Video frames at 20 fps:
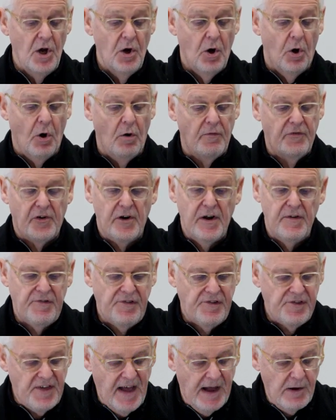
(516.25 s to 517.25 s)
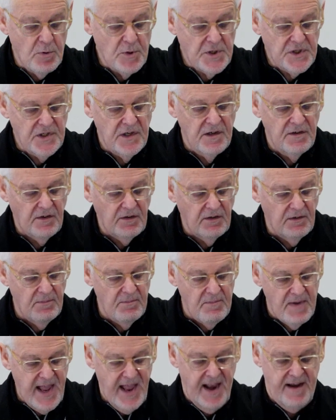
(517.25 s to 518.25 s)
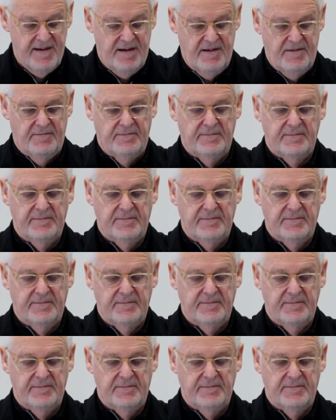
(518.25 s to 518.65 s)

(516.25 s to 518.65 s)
over 1,000 men.